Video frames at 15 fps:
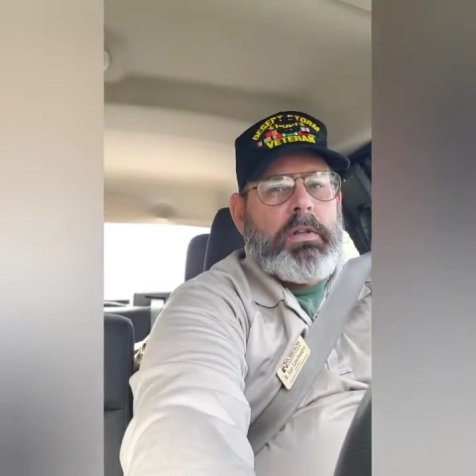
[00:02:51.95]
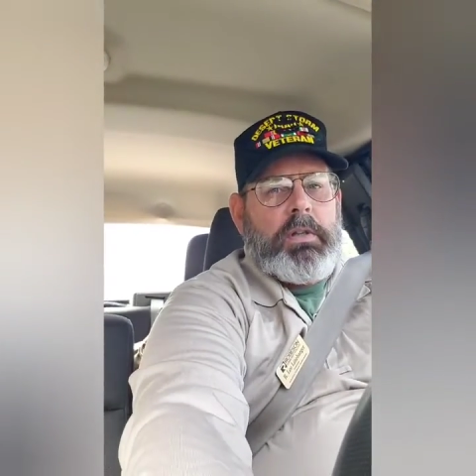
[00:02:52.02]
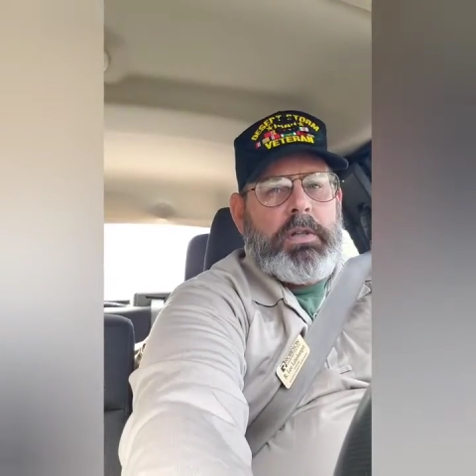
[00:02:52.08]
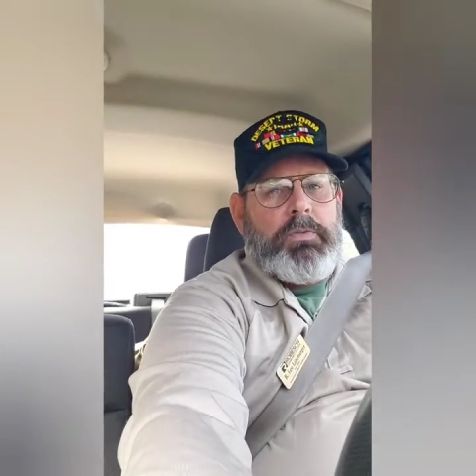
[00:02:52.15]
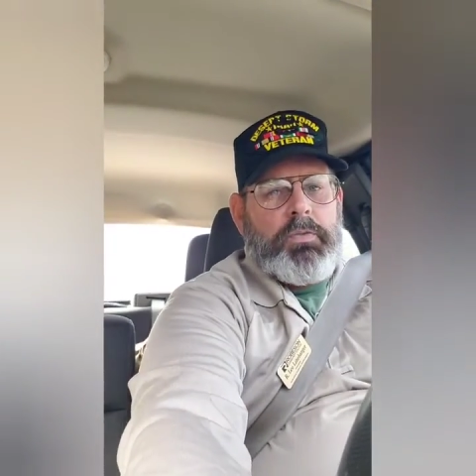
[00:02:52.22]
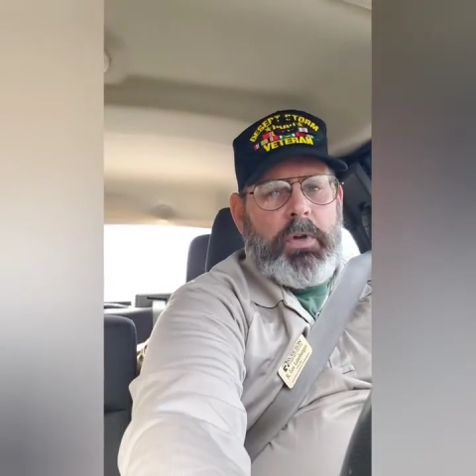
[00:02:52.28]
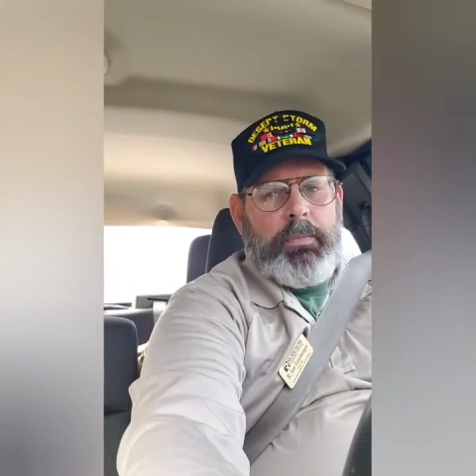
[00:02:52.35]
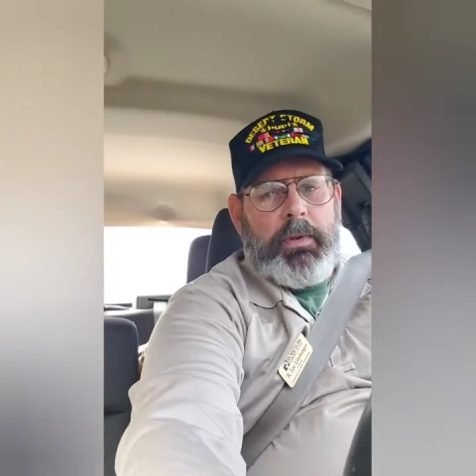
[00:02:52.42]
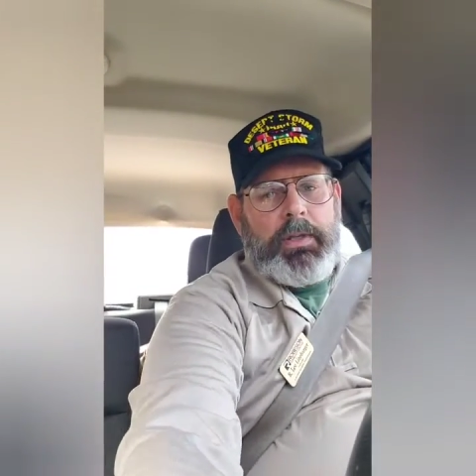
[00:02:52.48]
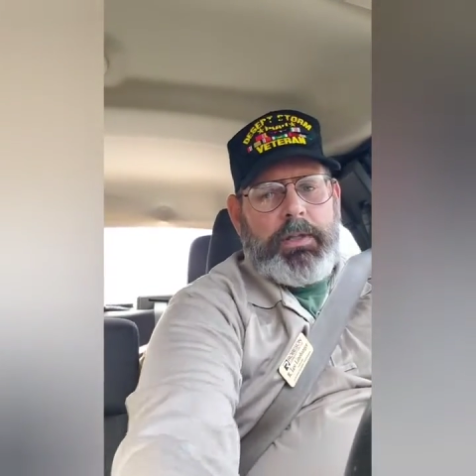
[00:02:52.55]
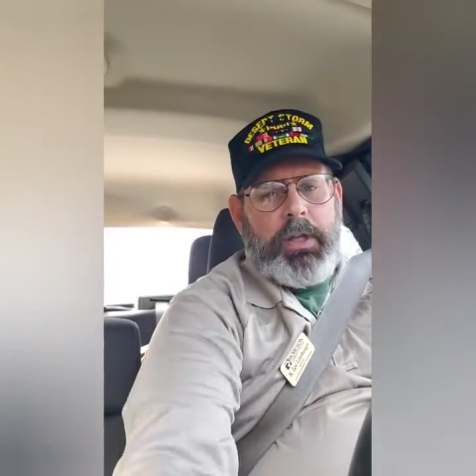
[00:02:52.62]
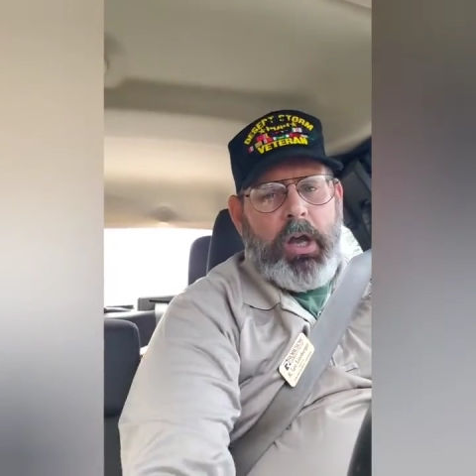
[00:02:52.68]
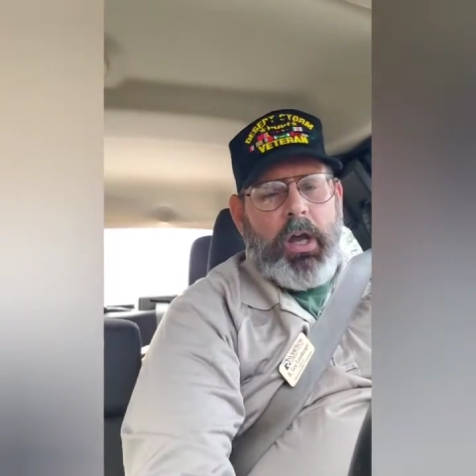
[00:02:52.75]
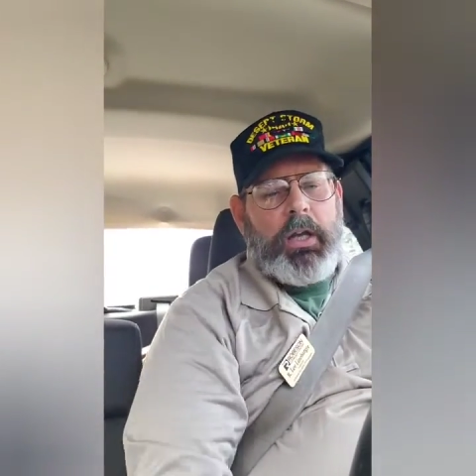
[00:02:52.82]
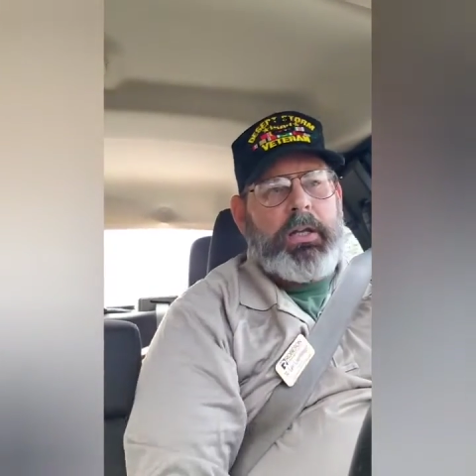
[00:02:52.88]
That's what I've been
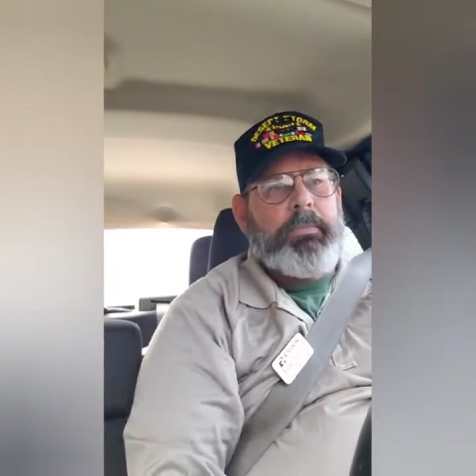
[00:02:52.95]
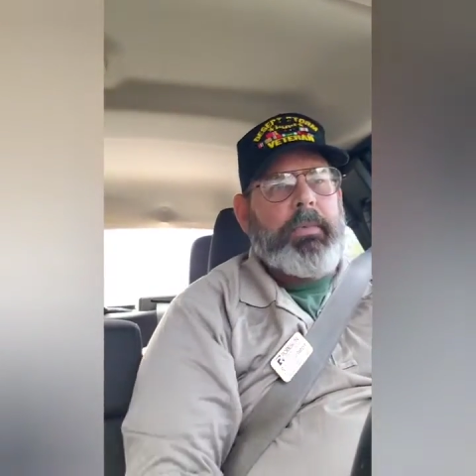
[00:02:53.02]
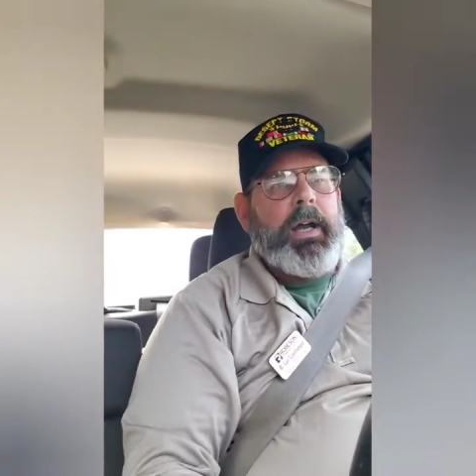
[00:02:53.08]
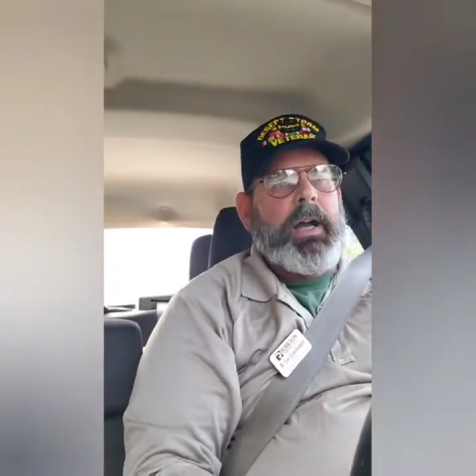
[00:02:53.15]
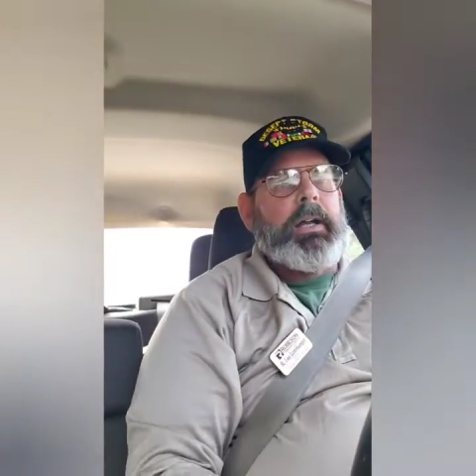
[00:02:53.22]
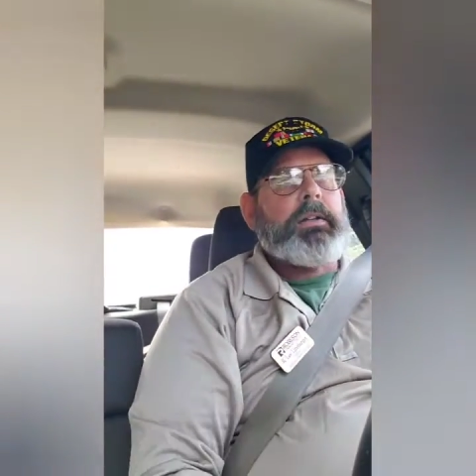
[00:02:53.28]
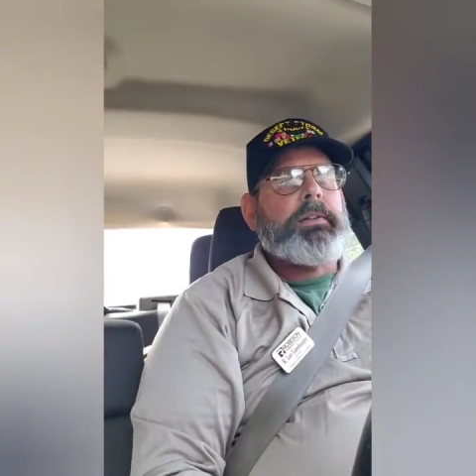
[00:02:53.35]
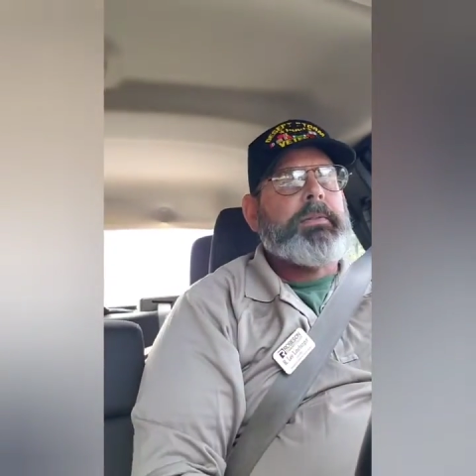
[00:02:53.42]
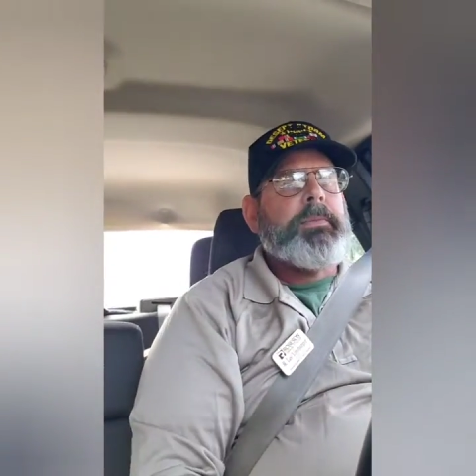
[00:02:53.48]
talking about.